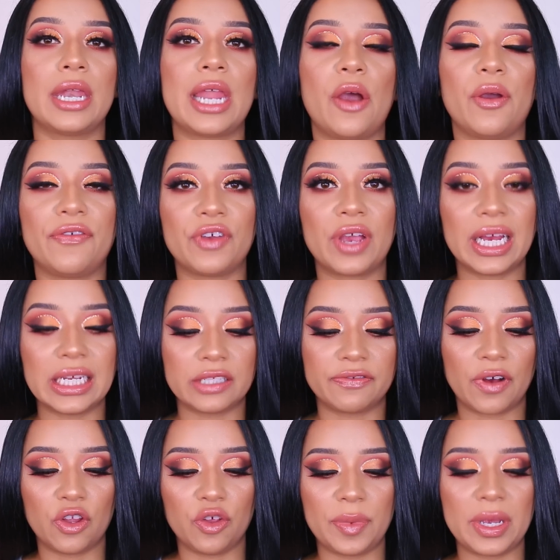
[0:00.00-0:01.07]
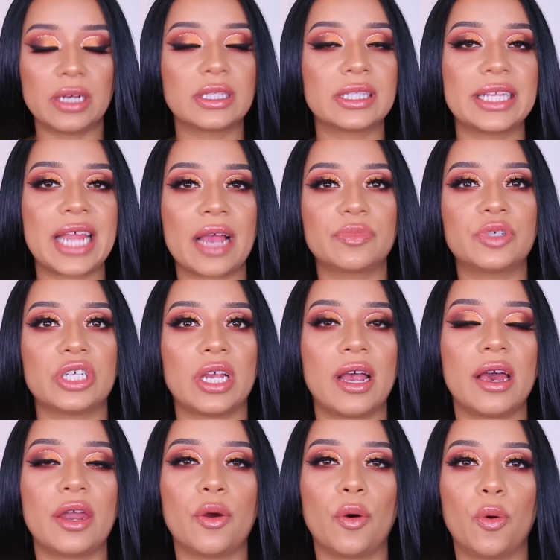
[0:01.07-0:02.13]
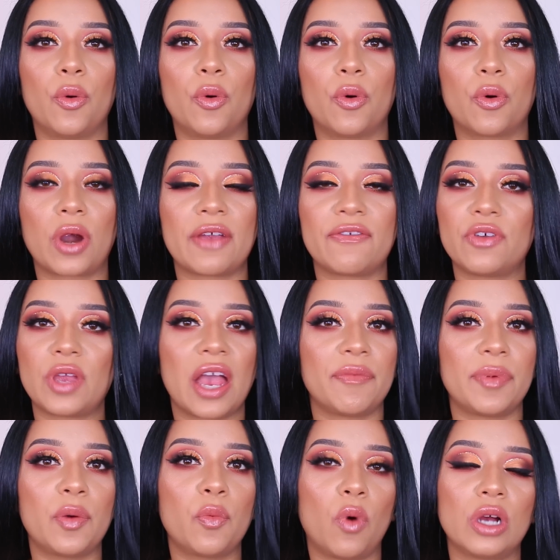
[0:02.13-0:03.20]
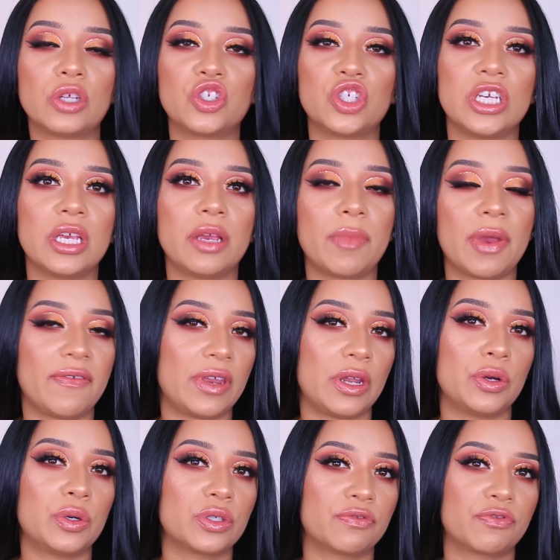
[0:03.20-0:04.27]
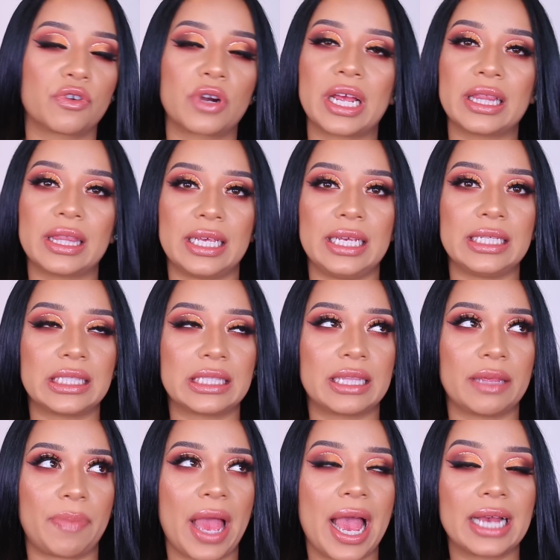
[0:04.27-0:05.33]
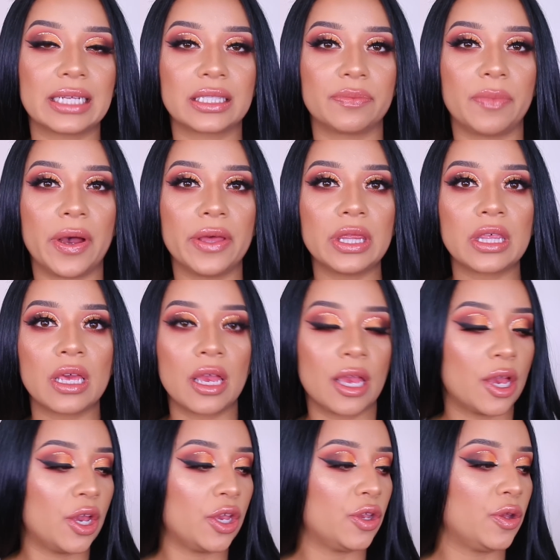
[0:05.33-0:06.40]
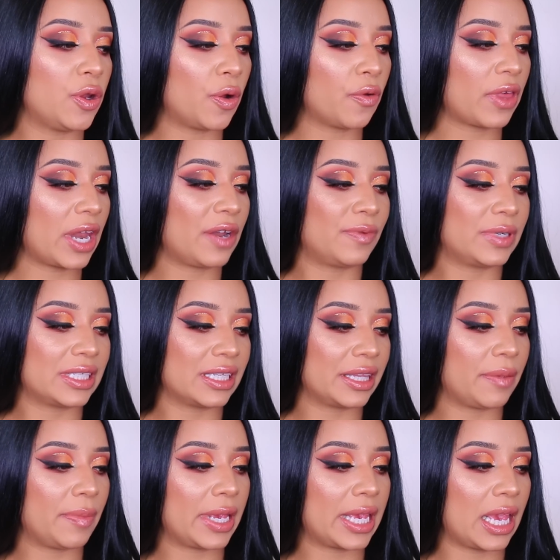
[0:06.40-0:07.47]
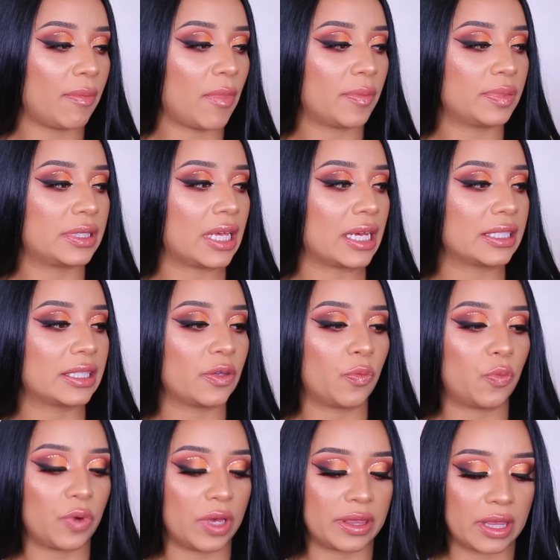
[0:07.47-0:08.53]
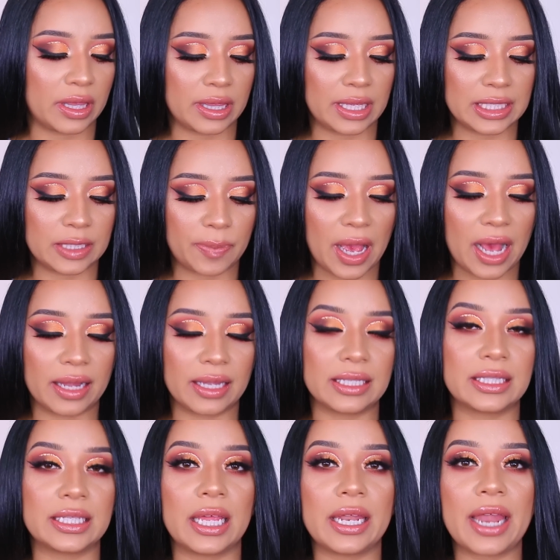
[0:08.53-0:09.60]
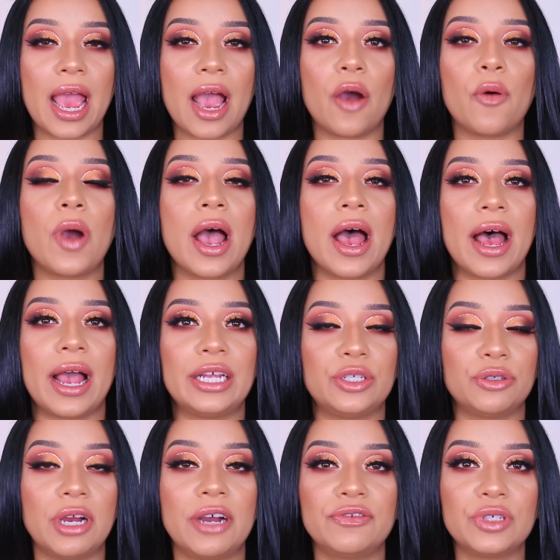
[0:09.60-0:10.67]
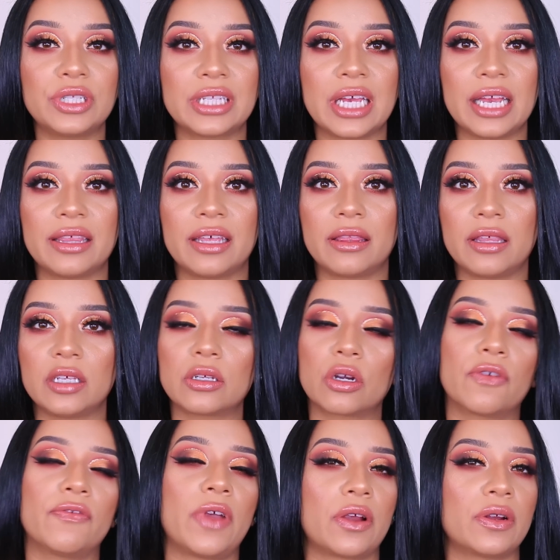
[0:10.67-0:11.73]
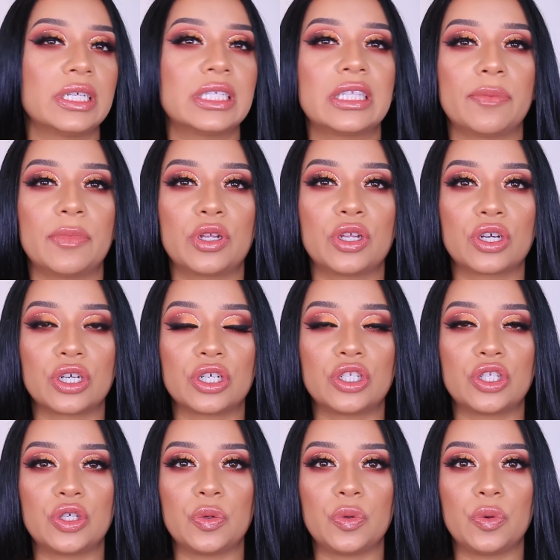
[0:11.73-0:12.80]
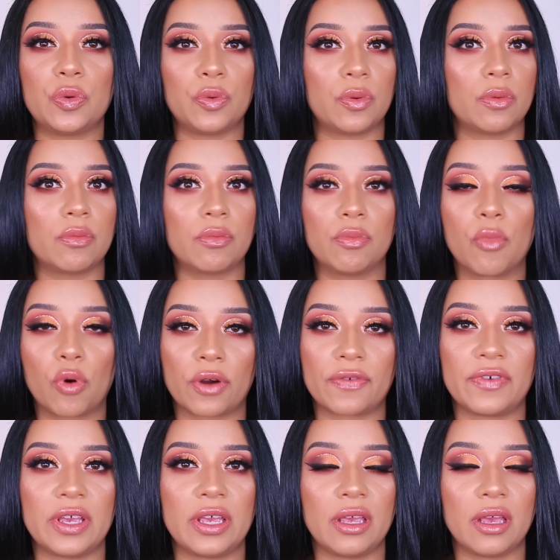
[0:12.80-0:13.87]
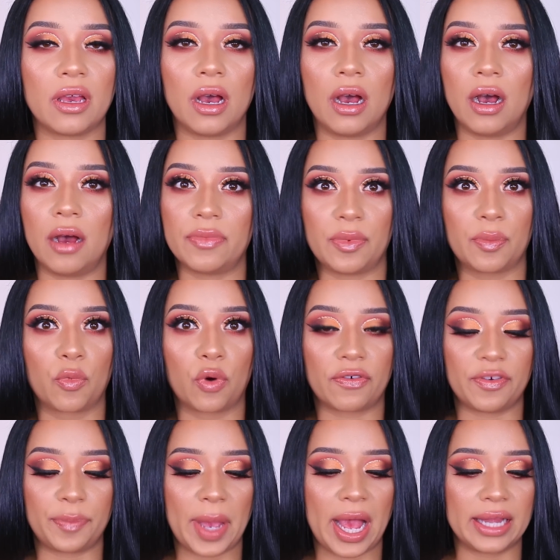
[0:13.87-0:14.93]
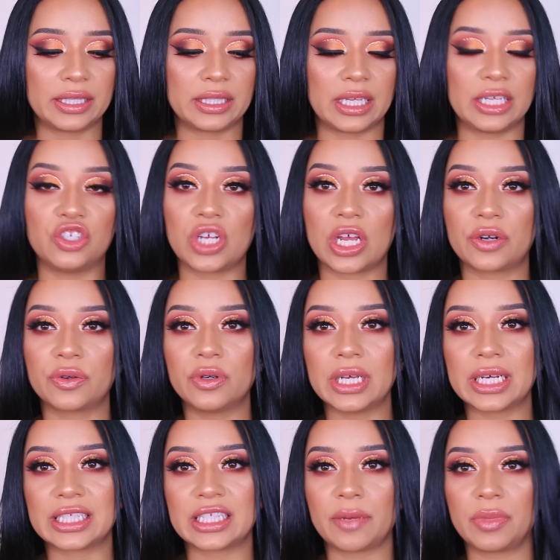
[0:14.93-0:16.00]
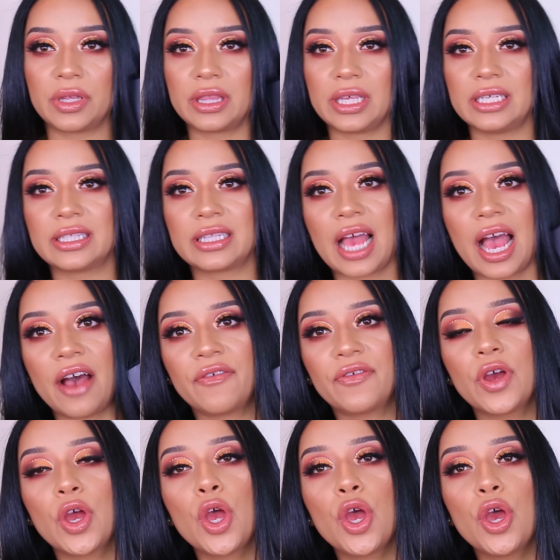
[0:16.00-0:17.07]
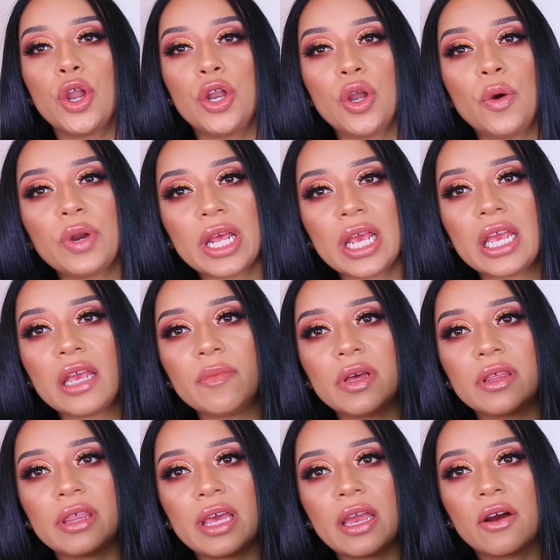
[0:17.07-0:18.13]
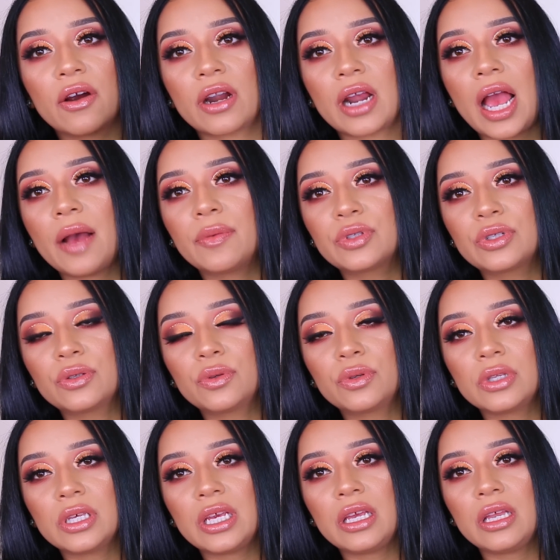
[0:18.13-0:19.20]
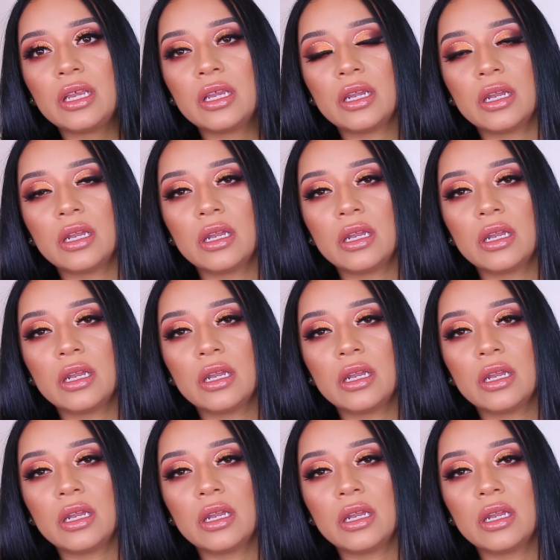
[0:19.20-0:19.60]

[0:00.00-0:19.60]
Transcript: Now, if you guys follow me on Snapchat, or if you have been watching my videos for at least the past month, you know that I recently became obsessed with these palettes. Now, I do have to say that these are very similar to Morphe, um, the Morphe palettes in general, except that these have no name. They are absolutely